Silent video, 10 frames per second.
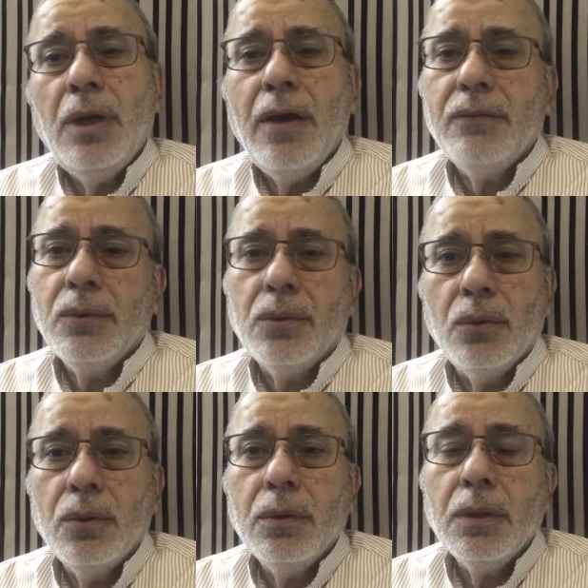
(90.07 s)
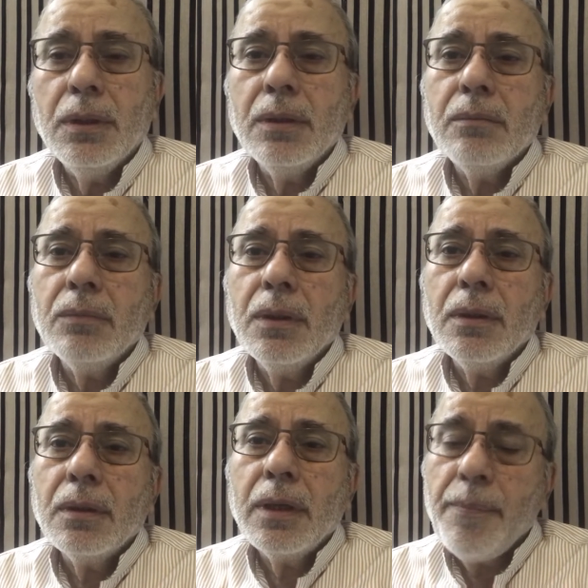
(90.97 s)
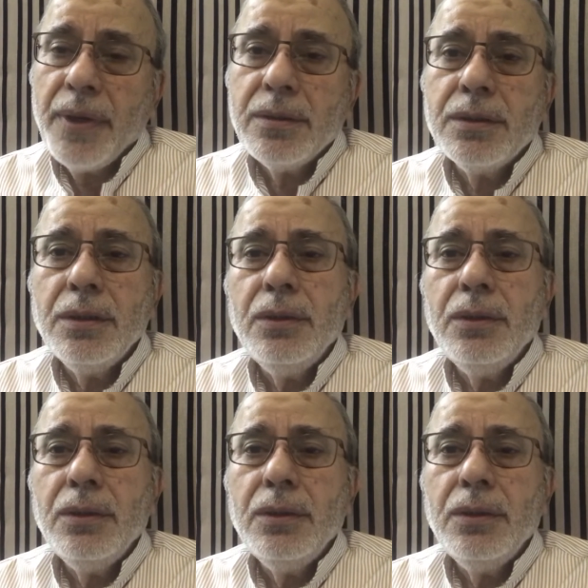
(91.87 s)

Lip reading: have your own capacity,